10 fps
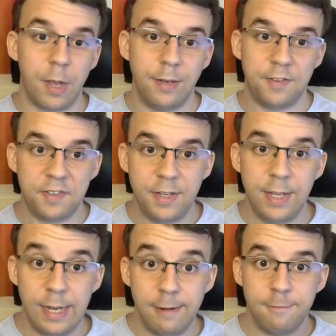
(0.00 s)
and
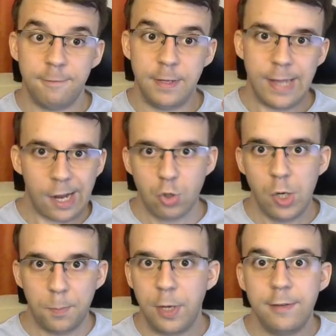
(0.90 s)
see if it
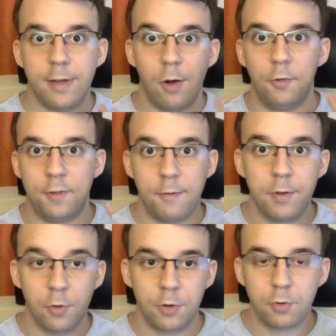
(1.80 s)
actually prints out
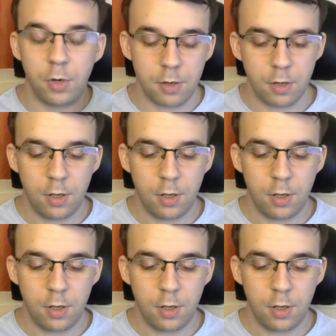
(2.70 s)
something on the screen